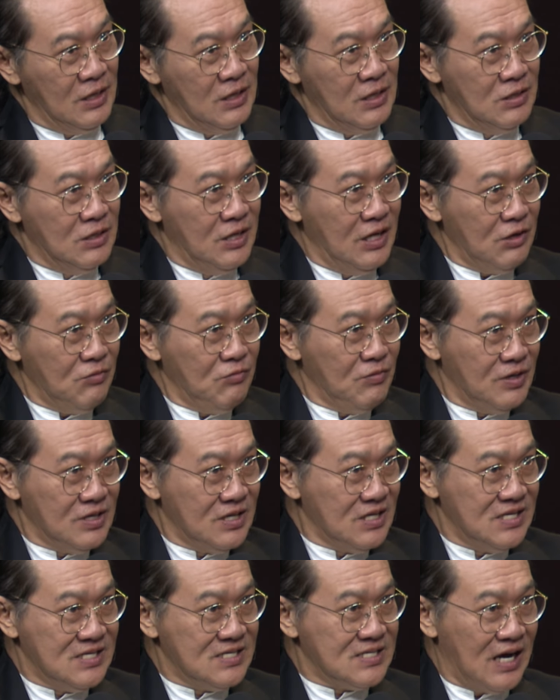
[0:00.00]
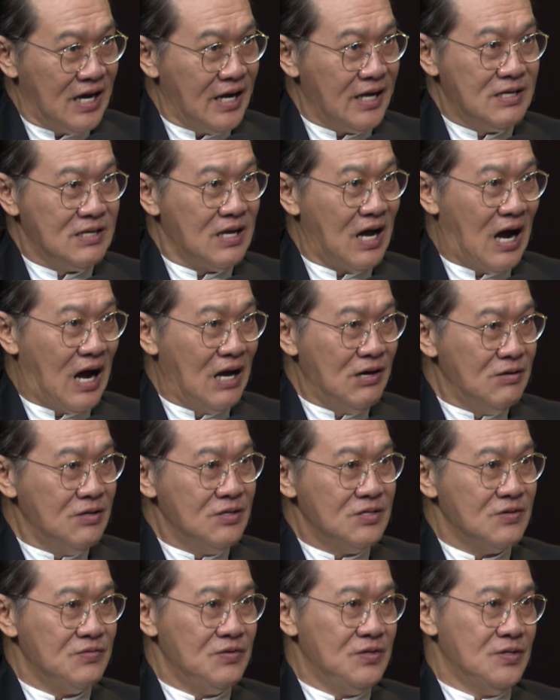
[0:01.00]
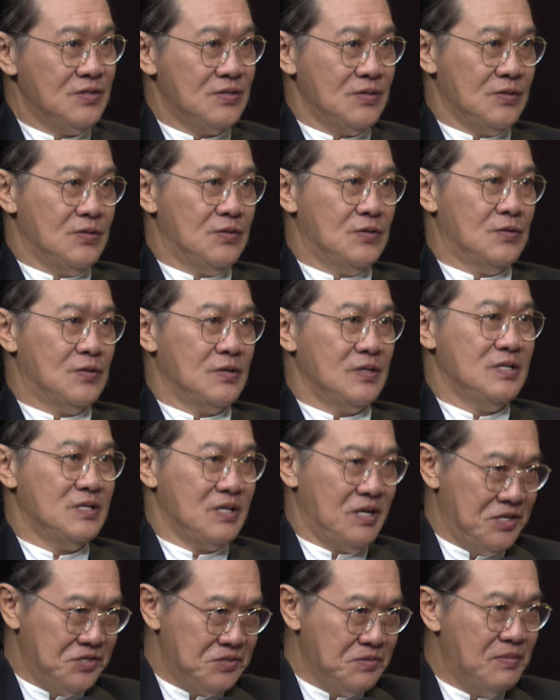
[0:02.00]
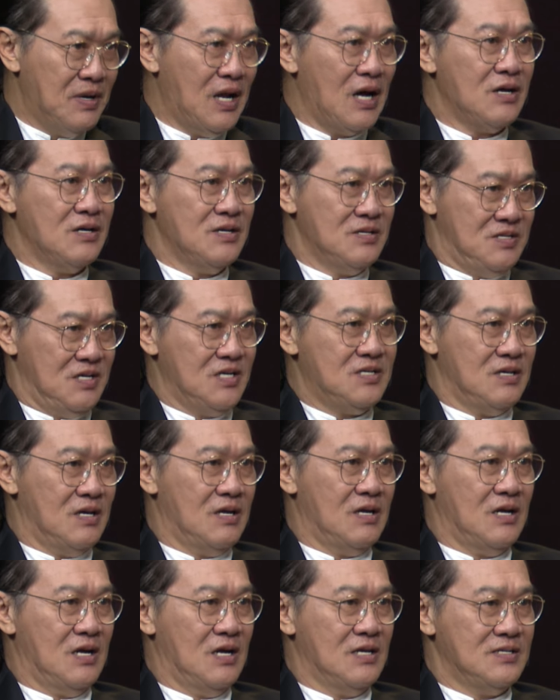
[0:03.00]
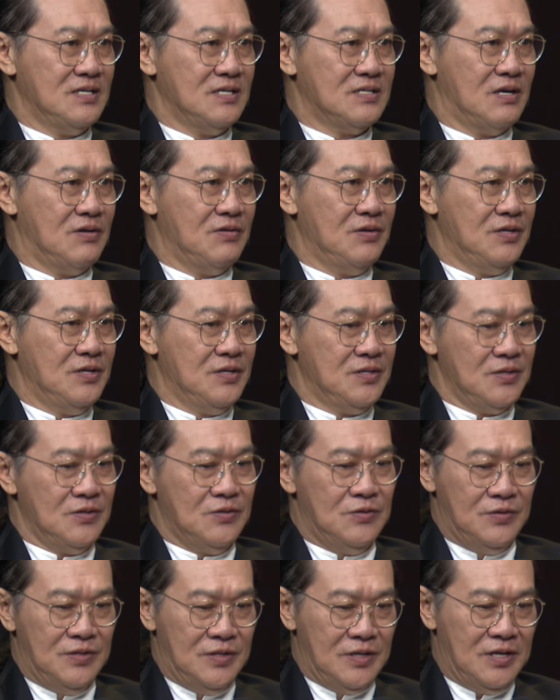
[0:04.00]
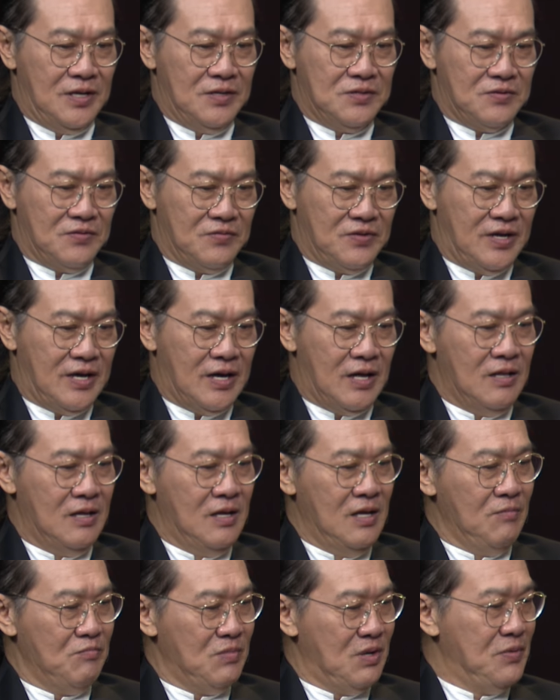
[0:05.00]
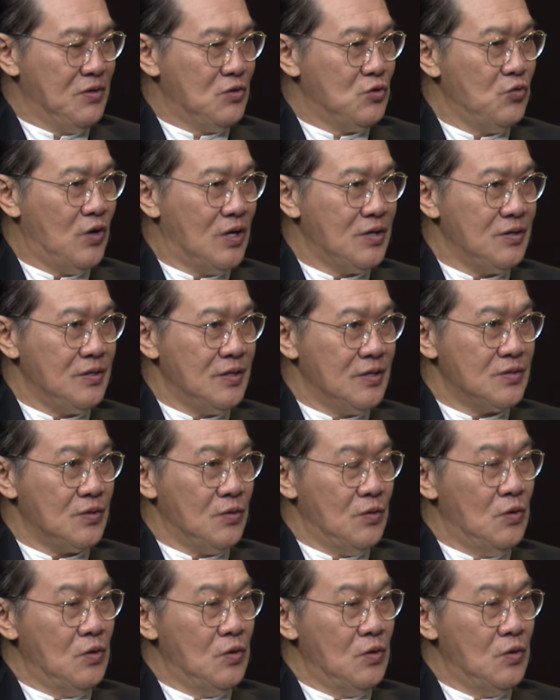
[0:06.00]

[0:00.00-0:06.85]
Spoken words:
They were designed hundreds of years ago. In the case of Malacca, 600 years ago. In the case of KL, maybe 200 years old.